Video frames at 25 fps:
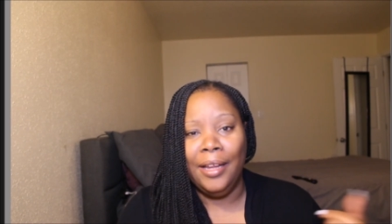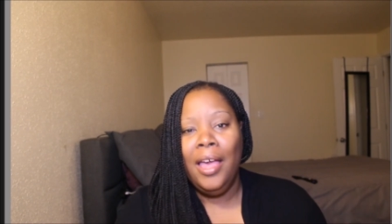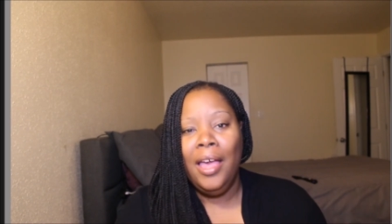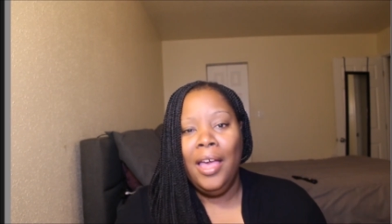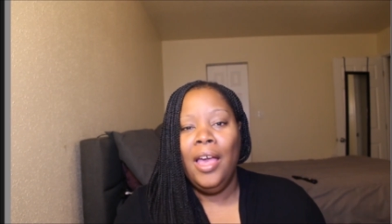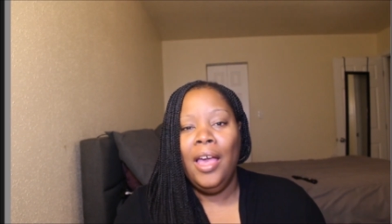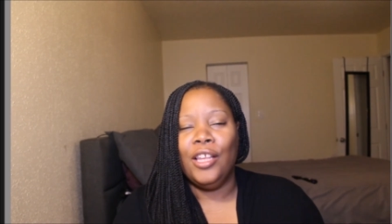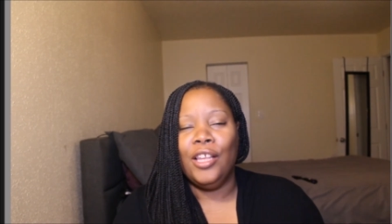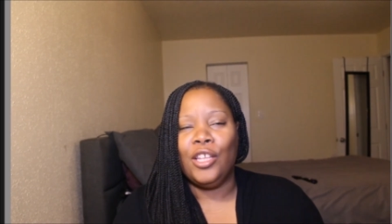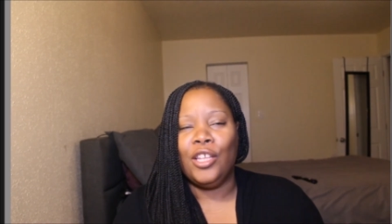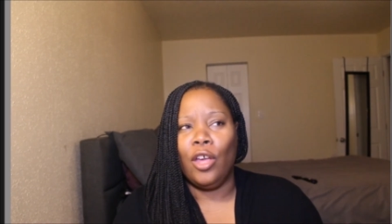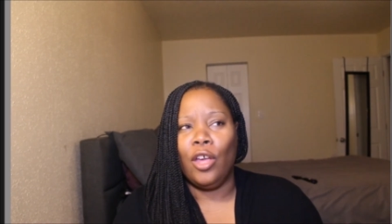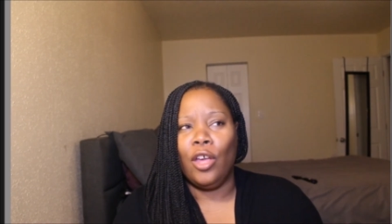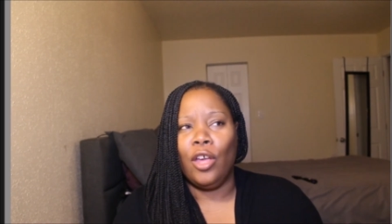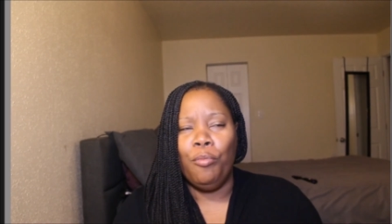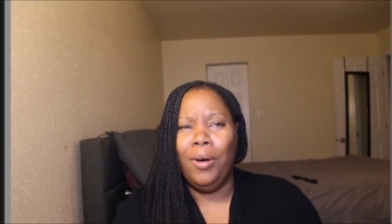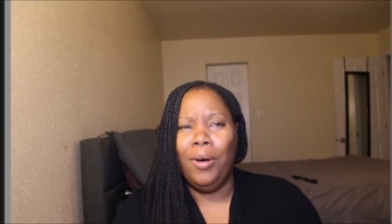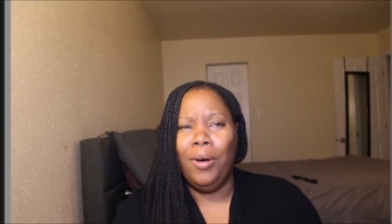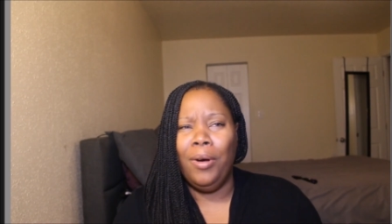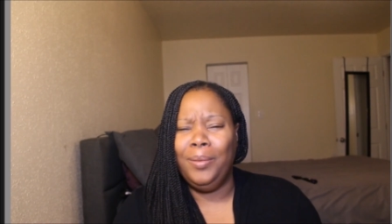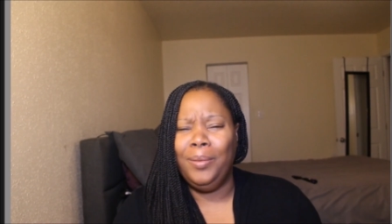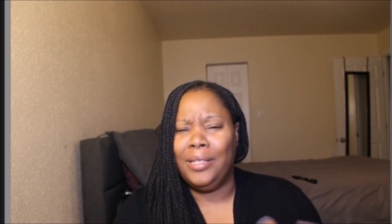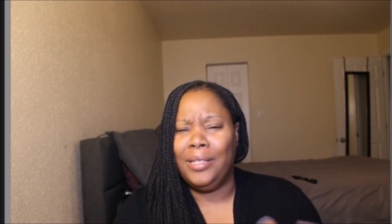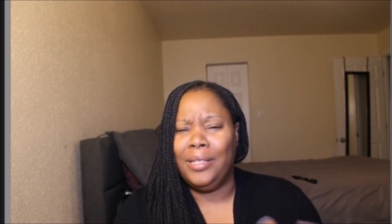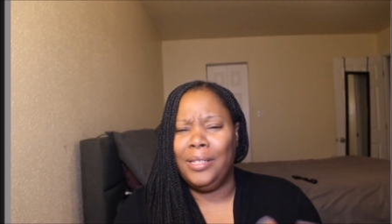And so he
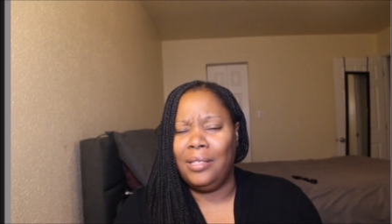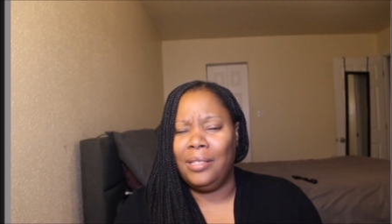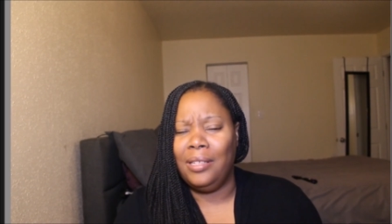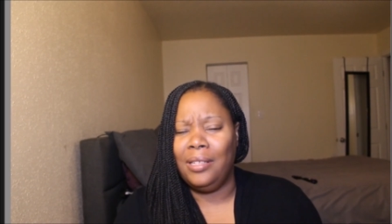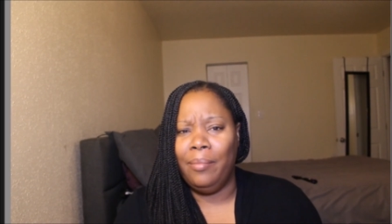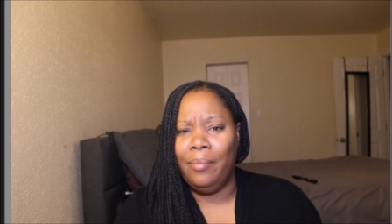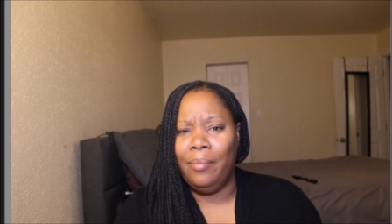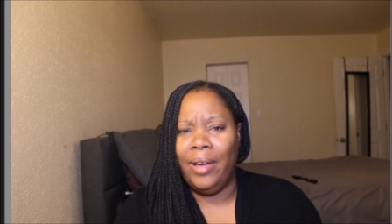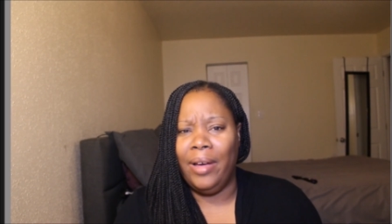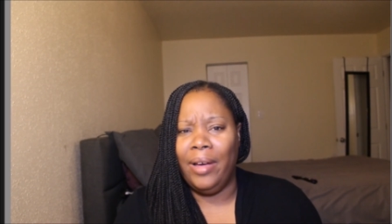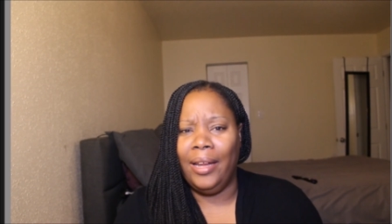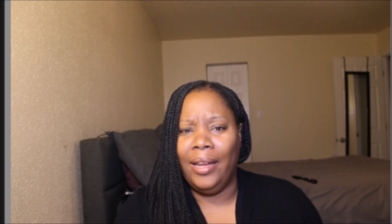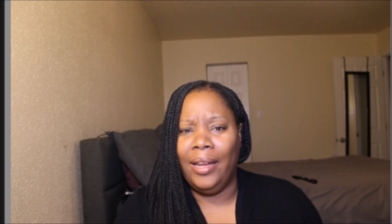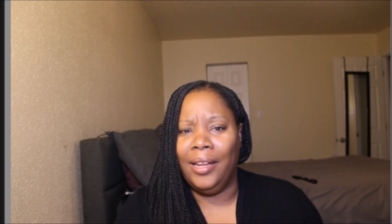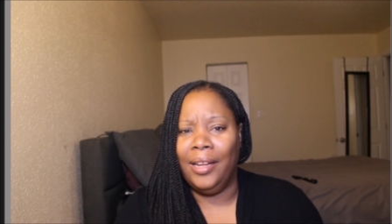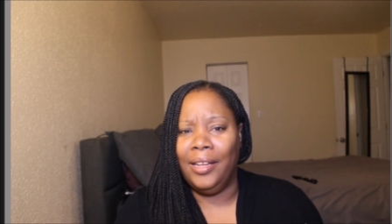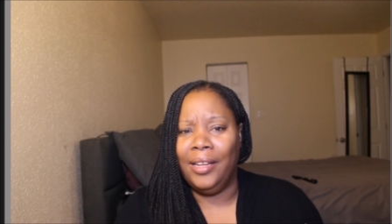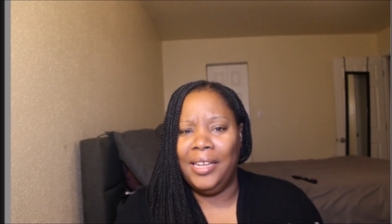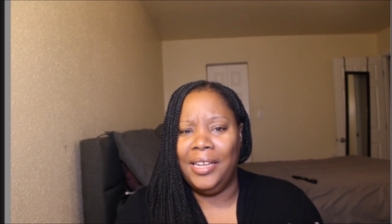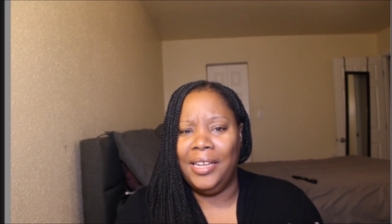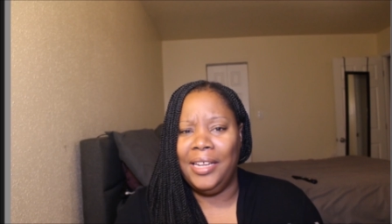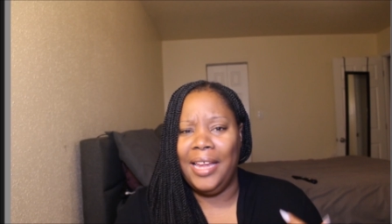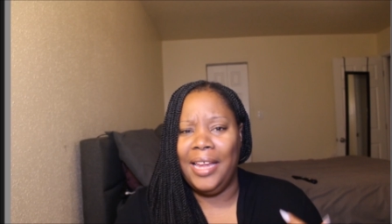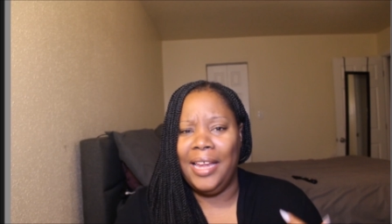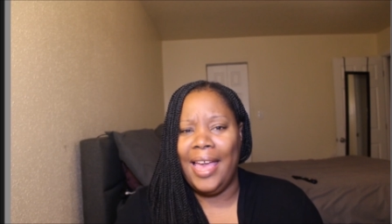bumped into somebody, and
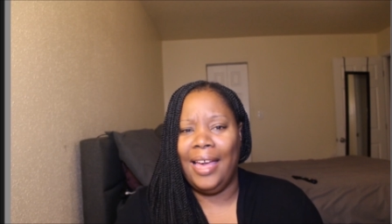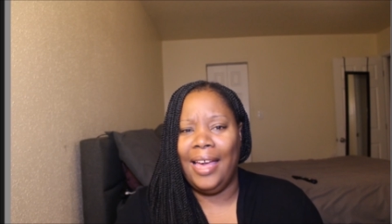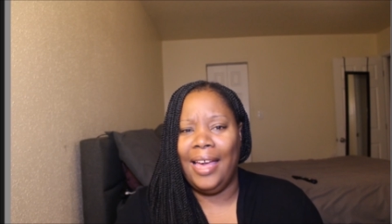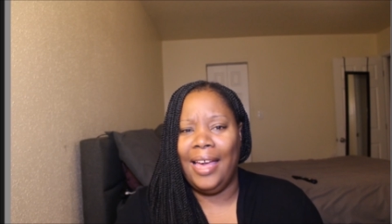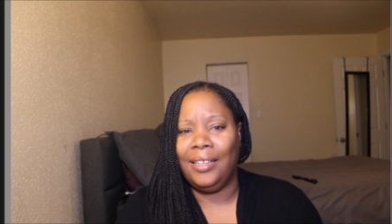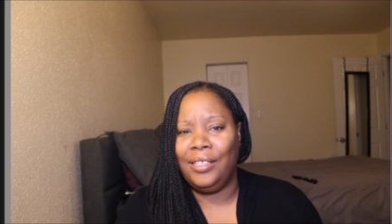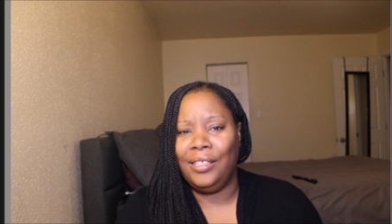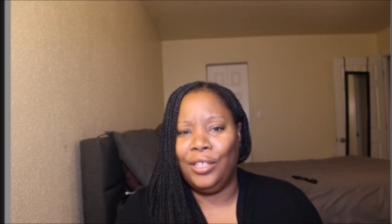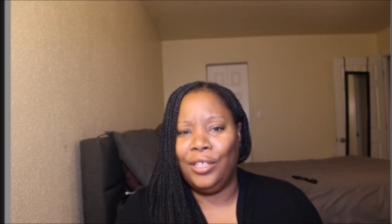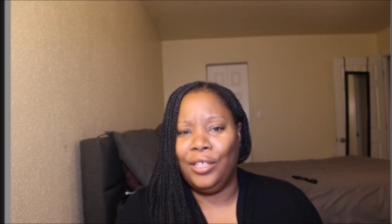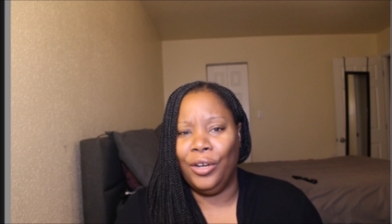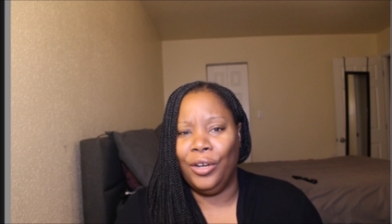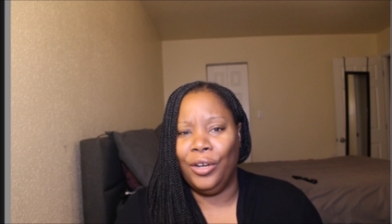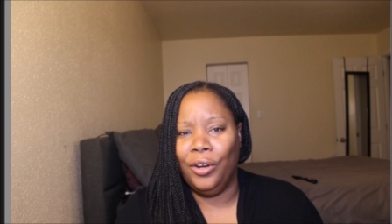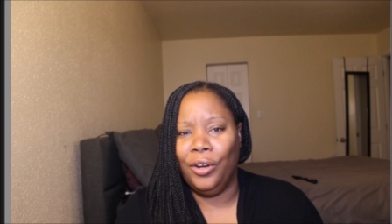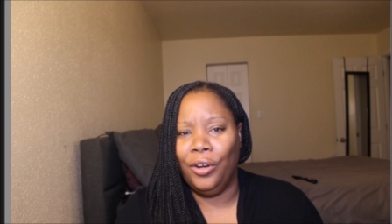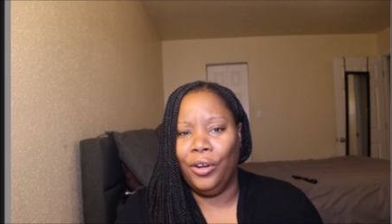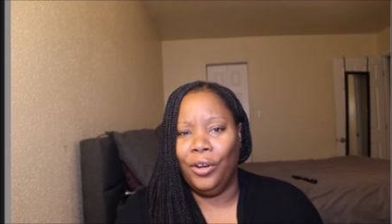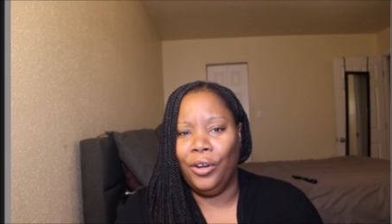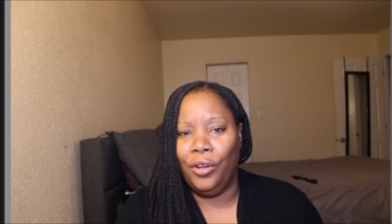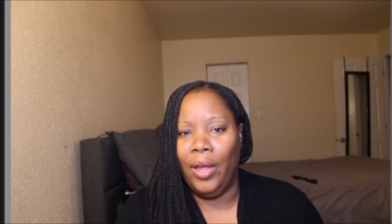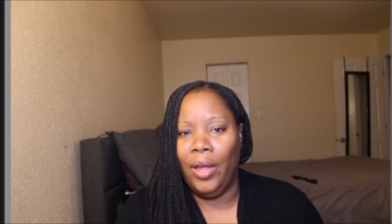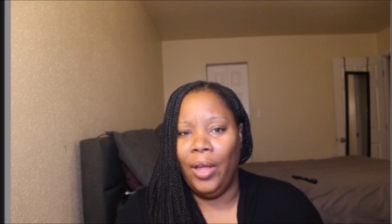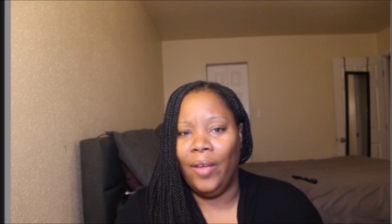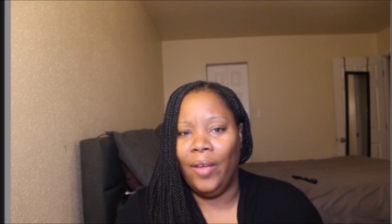she asked her,
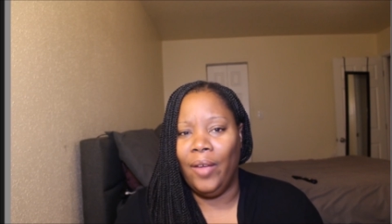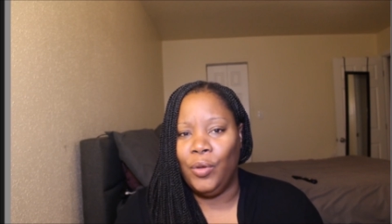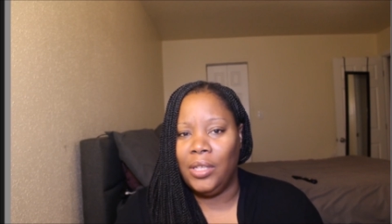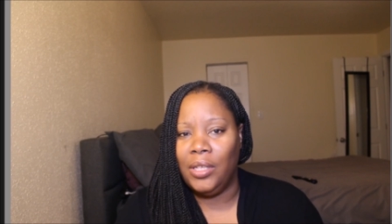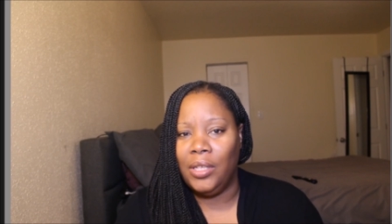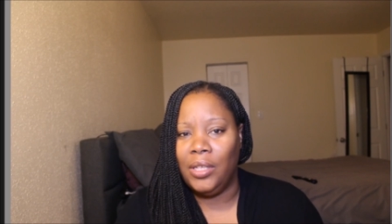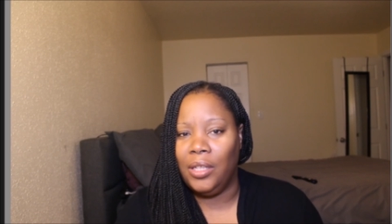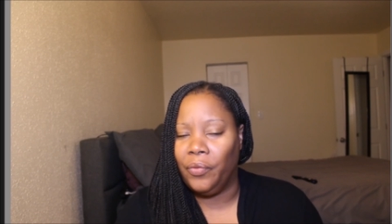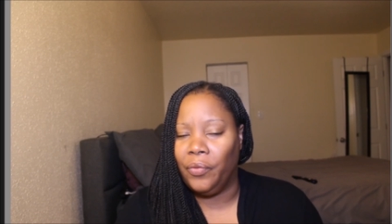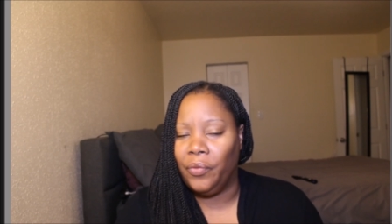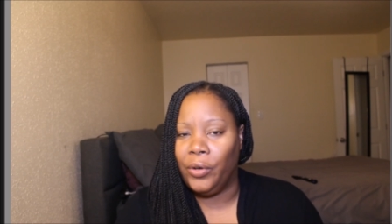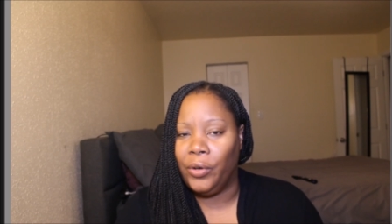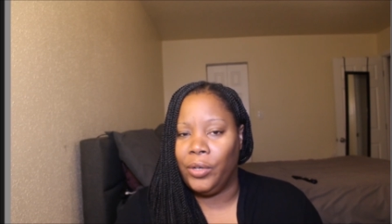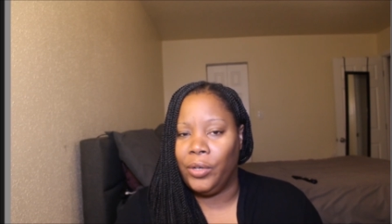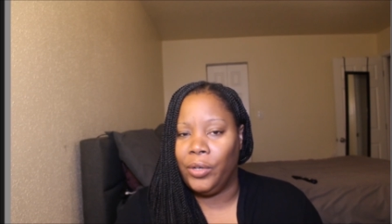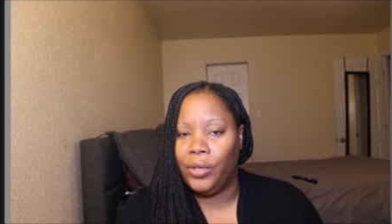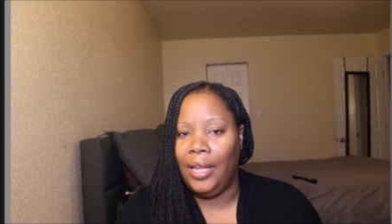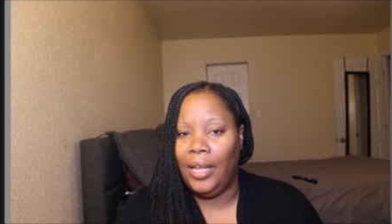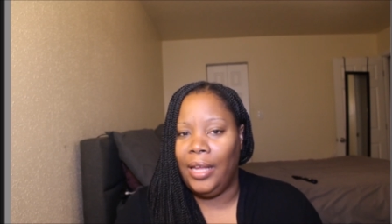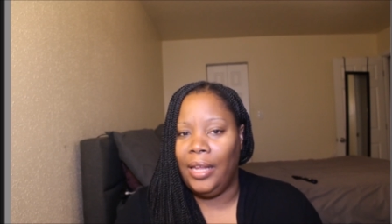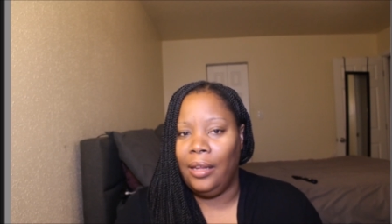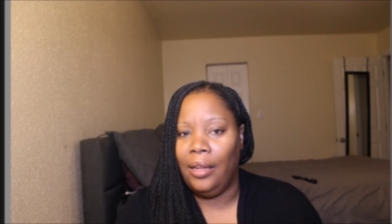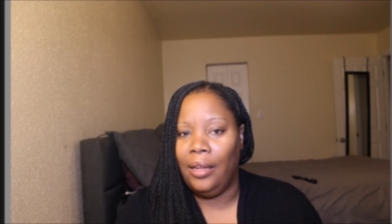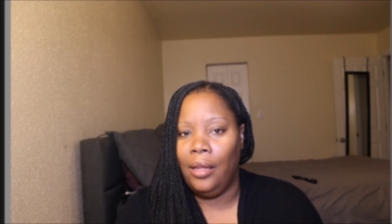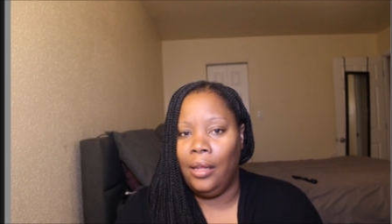you know, have you seen the First
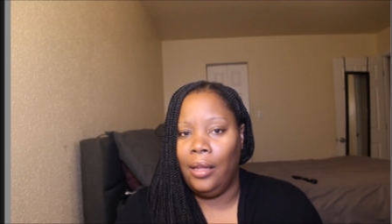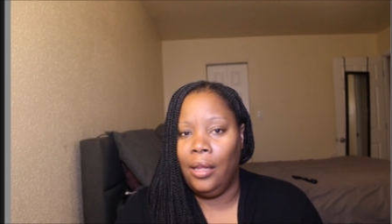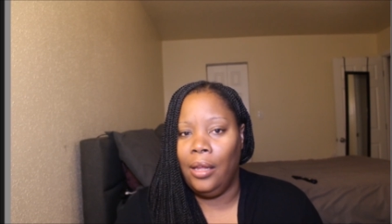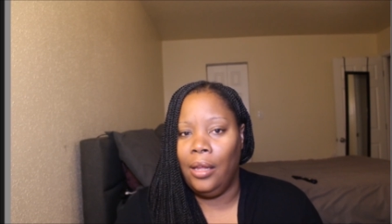Lady?